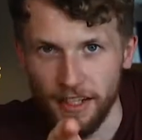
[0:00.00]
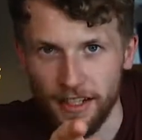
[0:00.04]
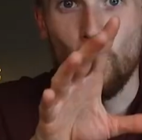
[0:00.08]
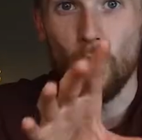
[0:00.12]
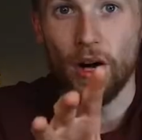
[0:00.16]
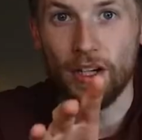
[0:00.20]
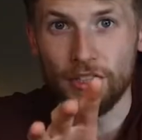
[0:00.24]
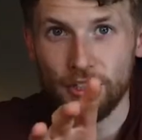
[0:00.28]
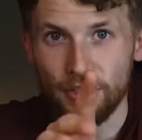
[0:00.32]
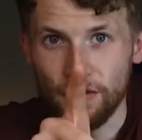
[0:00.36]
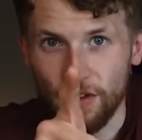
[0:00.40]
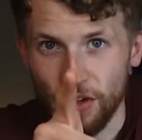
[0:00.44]

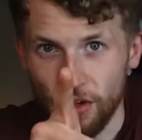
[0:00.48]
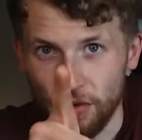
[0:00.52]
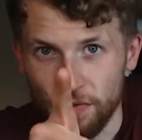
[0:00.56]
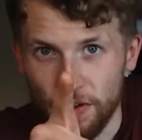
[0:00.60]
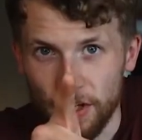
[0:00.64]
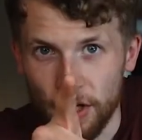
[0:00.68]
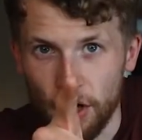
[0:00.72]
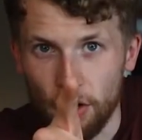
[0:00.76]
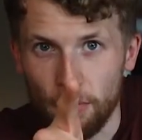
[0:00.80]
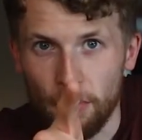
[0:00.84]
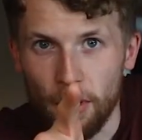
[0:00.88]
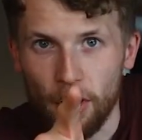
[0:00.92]
Whilst you've got the
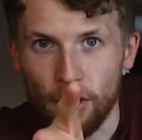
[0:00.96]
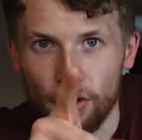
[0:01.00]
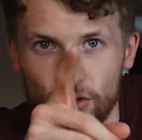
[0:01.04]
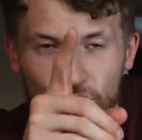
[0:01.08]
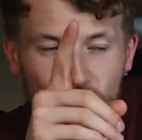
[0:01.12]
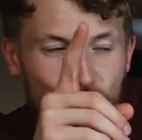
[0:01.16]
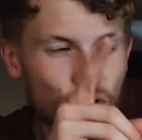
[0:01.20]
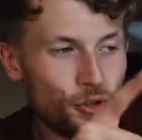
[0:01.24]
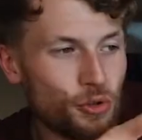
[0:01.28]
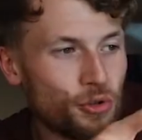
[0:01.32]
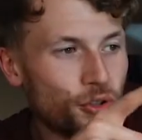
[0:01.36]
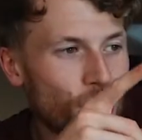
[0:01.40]
video
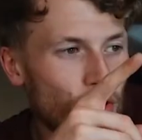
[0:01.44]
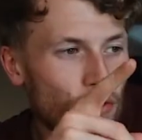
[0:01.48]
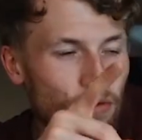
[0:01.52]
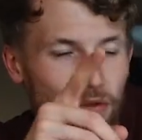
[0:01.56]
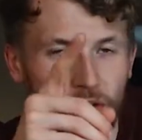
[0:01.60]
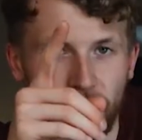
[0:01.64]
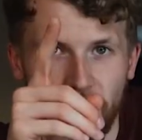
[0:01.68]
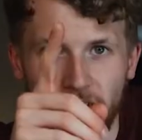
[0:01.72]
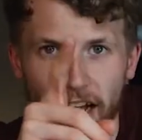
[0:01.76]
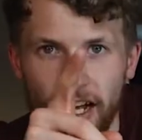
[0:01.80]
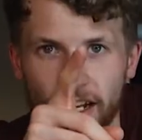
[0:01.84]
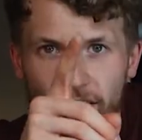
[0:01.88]
paused, do not
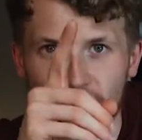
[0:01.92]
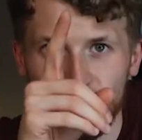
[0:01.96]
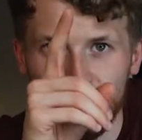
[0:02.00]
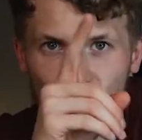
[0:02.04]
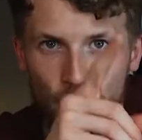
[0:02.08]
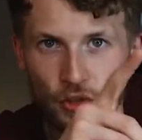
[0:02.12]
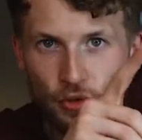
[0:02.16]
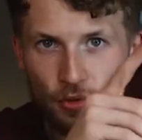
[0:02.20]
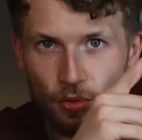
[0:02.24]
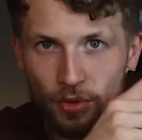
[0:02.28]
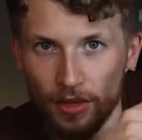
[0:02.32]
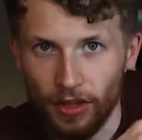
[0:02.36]
forget
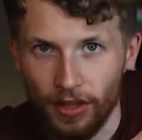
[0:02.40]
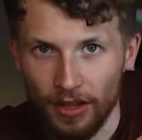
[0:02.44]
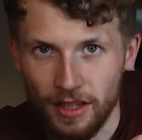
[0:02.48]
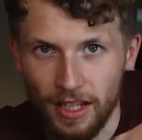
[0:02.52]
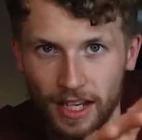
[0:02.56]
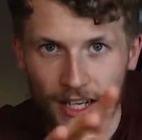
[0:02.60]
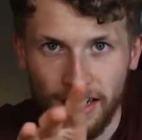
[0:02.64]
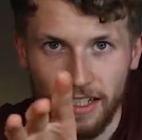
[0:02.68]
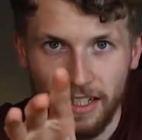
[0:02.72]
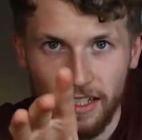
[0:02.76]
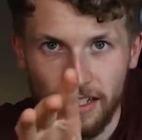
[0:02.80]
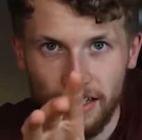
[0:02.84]
to
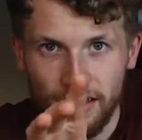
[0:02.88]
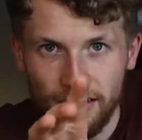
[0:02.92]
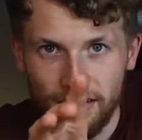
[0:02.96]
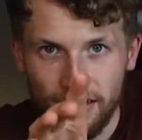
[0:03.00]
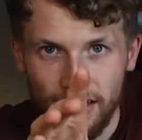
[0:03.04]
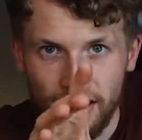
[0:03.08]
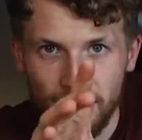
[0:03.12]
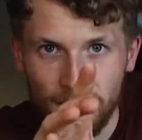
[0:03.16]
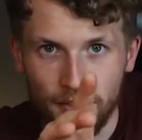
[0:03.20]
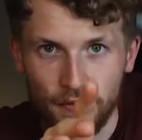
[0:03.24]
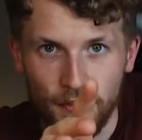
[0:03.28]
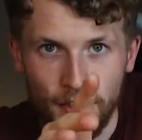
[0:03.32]
like
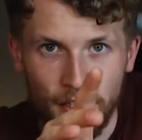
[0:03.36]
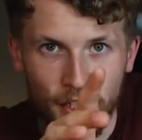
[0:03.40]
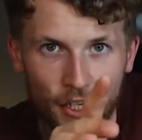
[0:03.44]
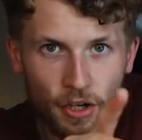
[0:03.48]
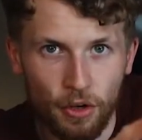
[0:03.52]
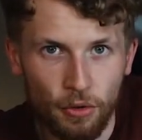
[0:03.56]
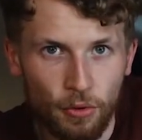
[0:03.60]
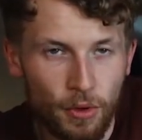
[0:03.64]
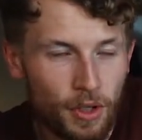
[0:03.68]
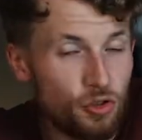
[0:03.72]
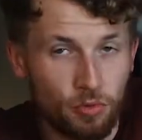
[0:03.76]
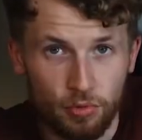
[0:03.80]
this
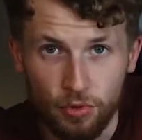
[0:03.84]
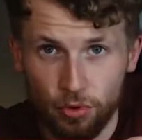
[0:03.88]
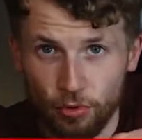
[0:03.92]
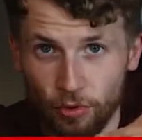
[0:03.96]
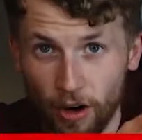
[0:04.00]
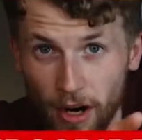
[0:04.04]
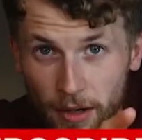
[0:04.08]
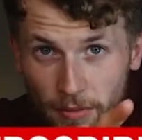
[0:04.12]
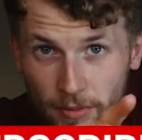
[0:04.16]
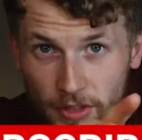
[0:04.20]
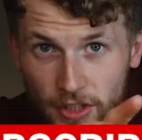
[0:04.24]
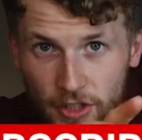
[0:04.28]
video,
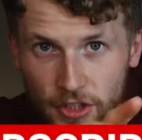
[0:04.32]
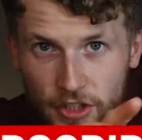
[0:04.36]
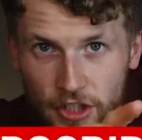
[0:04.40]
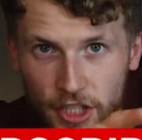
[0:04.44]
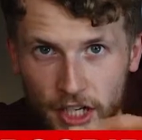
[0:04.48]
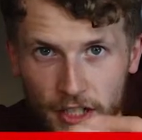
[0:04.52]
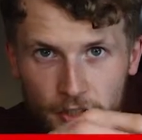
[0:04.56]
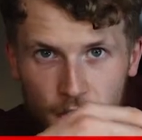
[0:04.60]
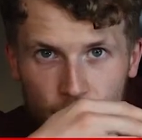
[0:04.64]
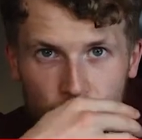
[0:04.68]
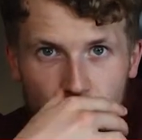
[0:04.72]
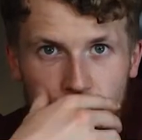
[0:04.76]
subscribe to the
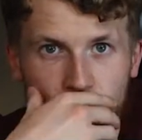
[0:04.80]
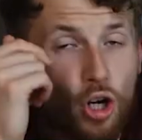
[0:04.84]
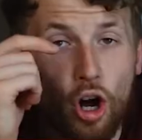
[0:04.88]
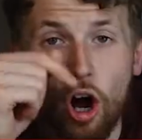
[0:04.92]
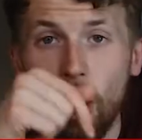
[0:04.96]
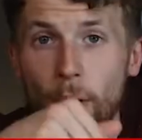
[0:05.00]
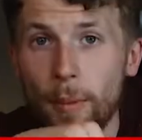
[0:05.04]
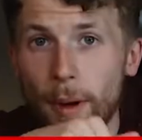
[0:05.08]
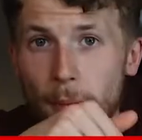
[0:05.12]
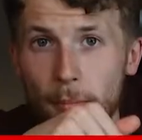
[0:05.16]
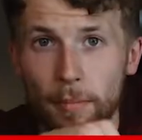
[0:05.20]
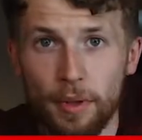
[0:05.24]
channel,
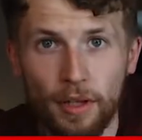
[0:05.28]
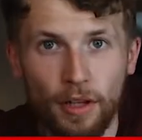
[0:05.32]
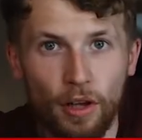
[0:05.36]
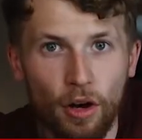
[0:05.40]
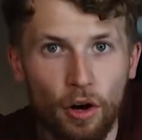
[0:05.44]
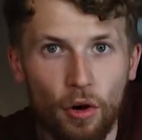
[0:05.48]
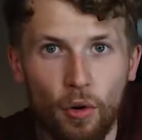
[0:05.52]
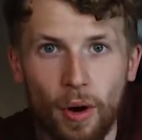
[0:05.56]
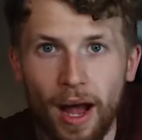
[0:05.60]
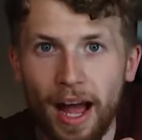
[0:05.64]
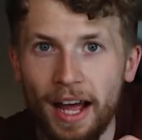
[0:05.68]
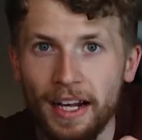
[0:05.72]
comment
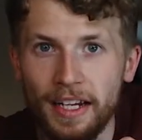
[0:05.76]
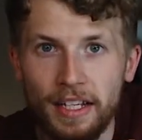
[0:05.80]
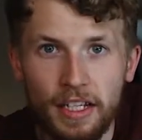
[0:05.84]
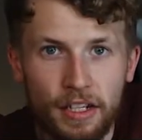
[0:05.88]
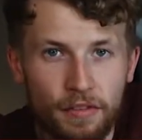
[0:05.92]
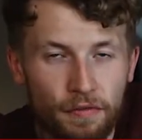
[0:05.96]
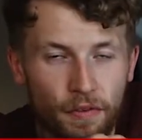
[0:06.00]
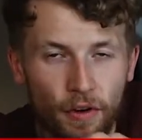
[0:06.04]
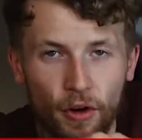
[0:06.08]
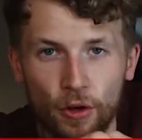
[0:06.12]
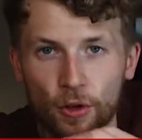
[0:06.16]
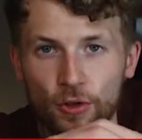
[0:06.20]
below any
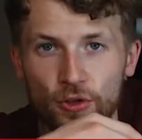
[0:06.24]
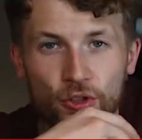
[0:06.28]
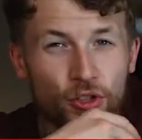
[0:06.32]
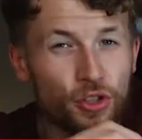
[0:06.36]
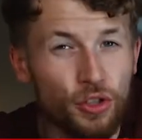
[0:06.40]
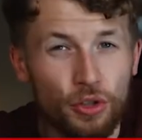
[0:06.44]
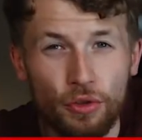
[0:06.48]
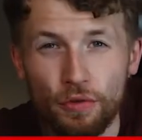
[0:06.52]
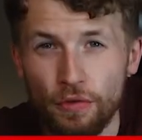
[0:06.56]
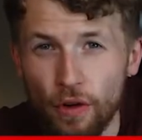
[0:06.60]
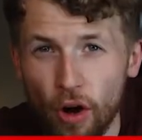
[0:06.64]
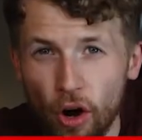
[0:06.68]
thoughts that
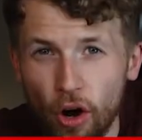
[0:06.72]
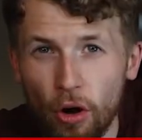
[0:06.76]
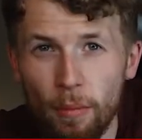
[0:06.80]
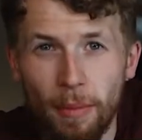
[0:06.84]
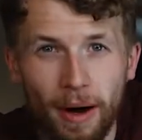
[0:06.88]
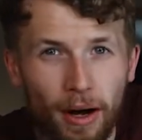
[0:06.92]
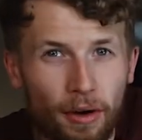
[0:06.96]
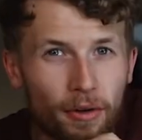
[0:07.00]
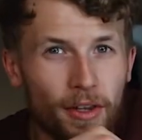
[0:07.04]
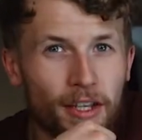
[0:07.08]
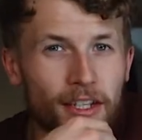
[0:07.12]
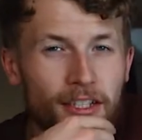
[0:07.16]
you've got
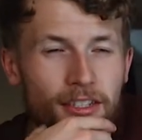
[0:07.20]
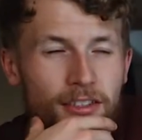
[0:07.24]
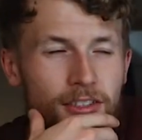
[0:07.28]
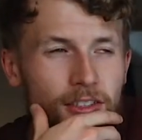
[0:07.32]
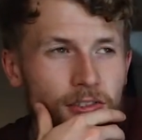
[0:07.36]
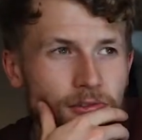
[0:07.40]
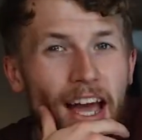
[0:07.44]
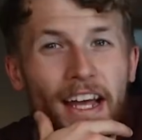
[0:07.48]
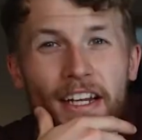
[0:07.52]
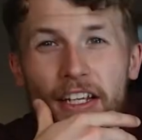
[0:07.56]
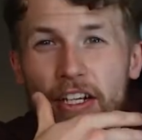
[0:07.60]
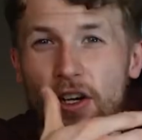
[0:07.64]
about this,
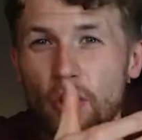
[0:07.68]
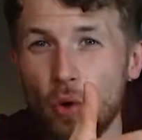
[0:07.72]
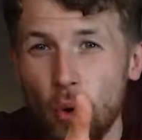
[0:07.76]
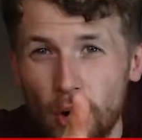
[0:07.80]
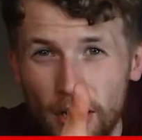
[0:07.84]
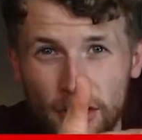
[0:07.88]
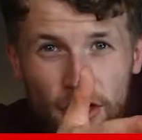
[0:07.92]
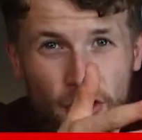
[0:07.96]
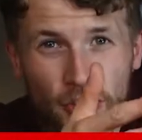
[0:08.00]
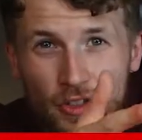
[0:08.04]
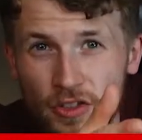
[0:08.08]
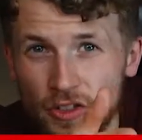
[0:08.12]
any
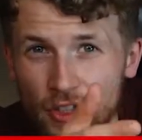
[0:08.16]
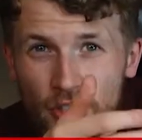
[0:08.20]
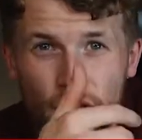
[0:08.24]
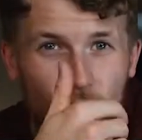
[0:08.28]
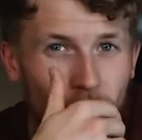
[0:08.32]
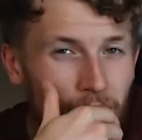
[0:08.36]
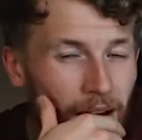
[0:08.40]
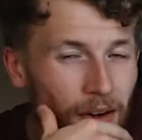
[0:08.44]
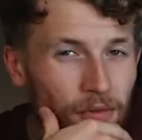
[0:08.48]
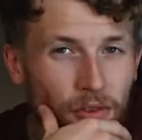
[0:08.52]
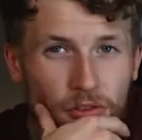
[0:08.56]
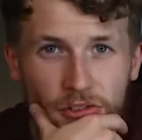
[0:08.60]
questions that you
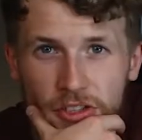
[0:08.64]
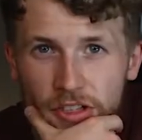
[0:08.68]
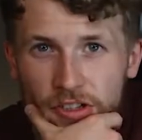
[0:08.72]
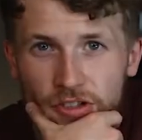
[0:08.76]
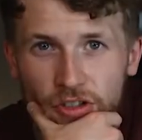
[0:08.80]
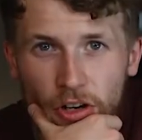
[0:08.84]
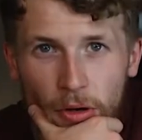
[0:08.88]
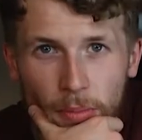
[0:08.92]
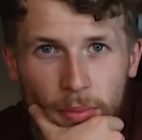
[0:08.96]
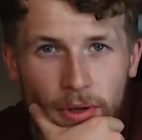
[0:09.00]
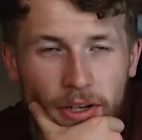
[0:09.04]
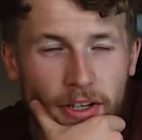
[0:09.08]
have on this
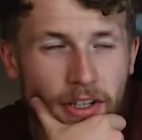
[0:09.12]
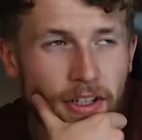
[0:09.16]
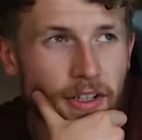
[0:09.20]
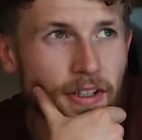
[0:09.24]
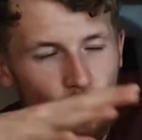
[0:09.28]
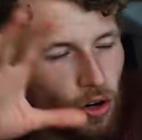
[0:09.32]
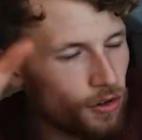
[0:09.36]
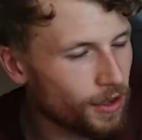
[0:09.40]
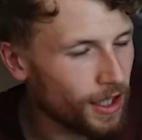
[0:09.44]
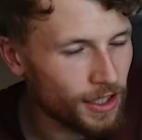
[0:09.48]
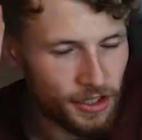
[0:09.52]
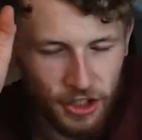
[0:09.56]
topic,
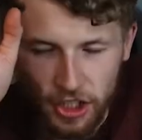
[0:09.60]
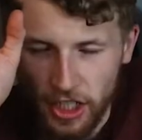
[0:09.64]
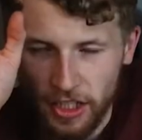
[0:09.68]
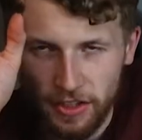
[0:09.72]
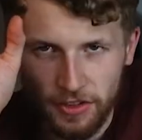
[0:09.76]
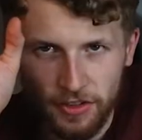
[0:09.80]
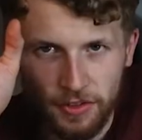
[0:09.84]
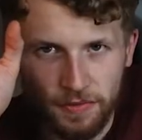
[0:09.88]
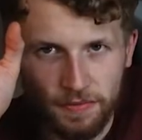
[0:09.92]
all that jazz.